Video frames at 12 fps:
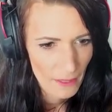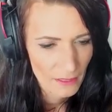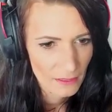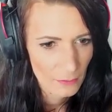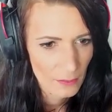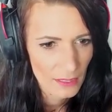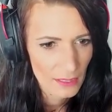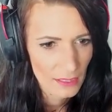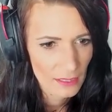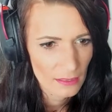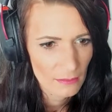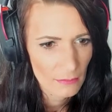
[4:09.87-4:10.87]
Because we
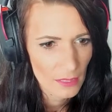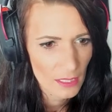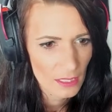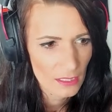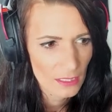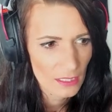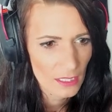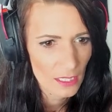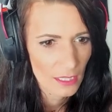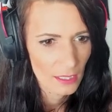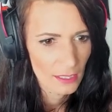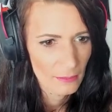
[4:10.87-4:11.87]
need as much
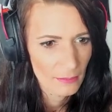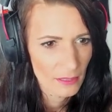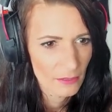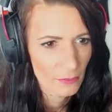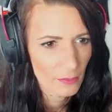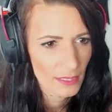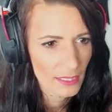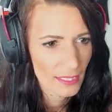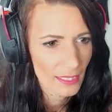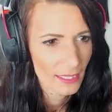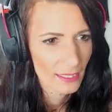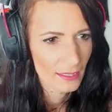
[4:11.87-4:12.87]
time as we
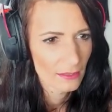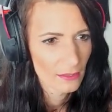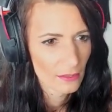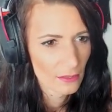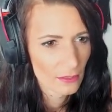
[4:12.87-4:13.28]
can